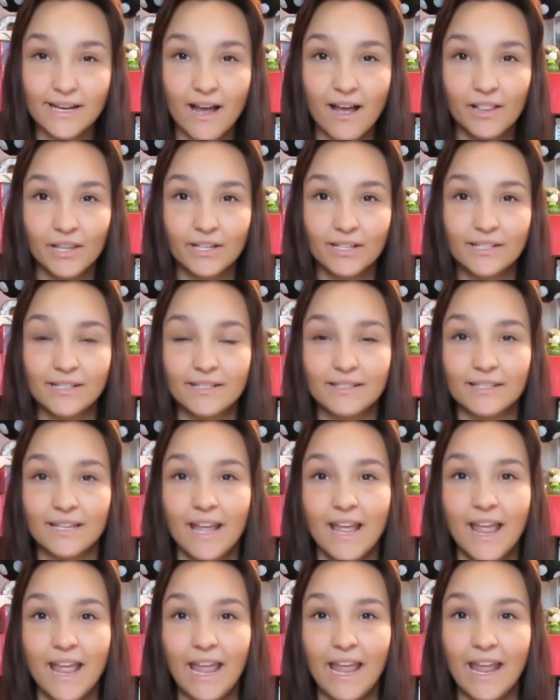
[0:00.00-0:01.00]
dollars.
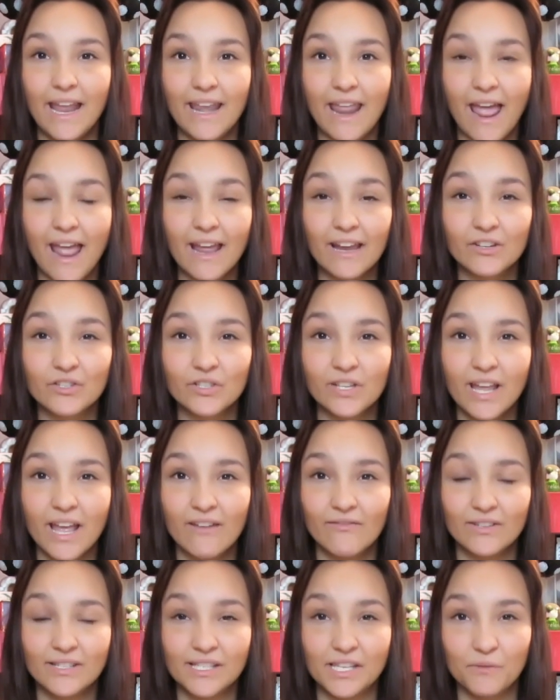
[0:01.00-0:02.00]
And I actually
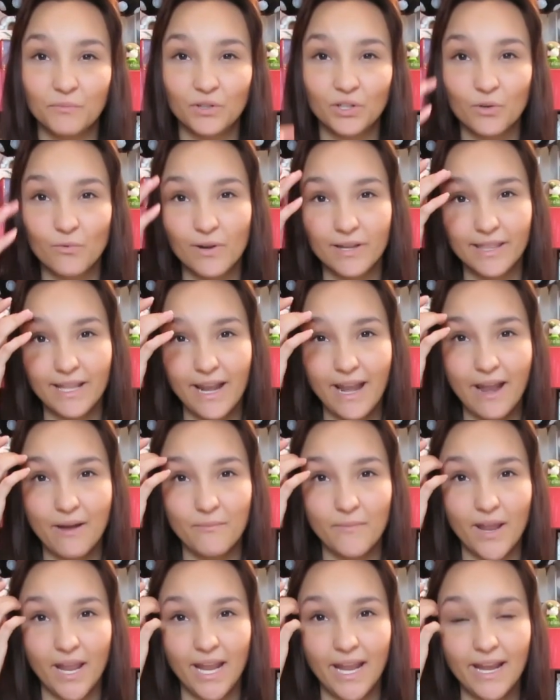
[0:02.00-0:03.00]
have a similar one that I
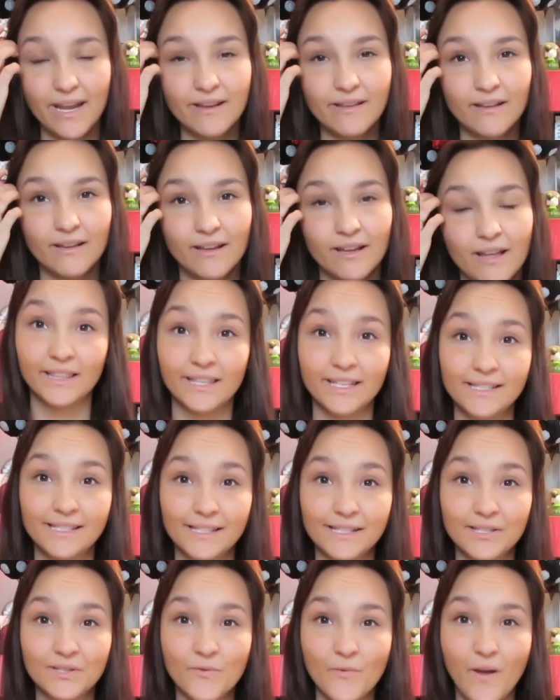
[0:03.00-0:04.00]
made. This
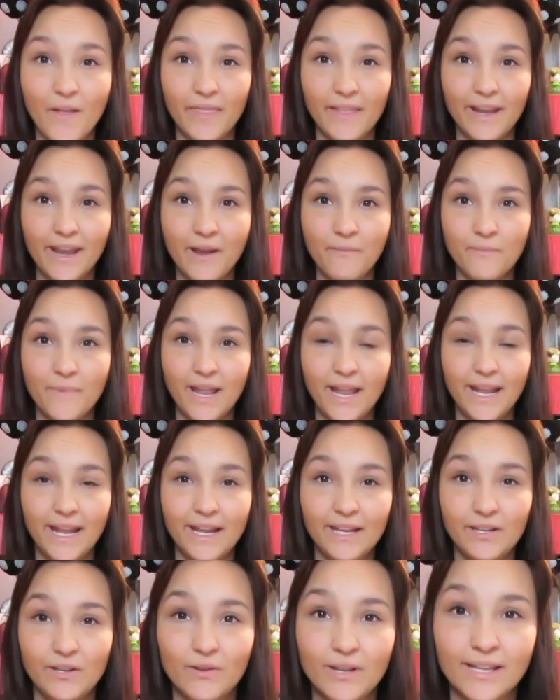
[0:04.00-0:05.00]
is the one that I
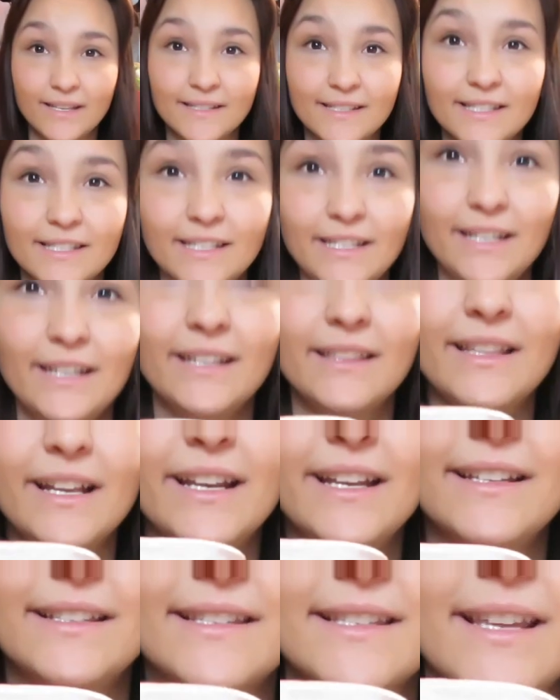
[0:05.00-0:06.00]
made. You can see
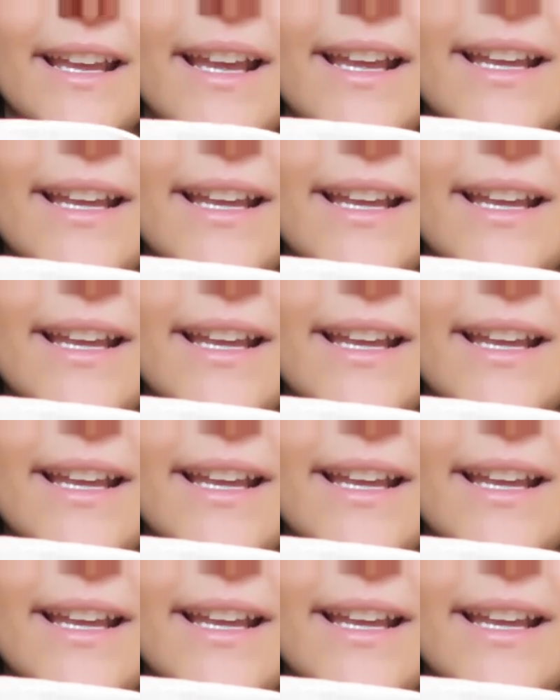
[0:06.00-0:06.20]
that it's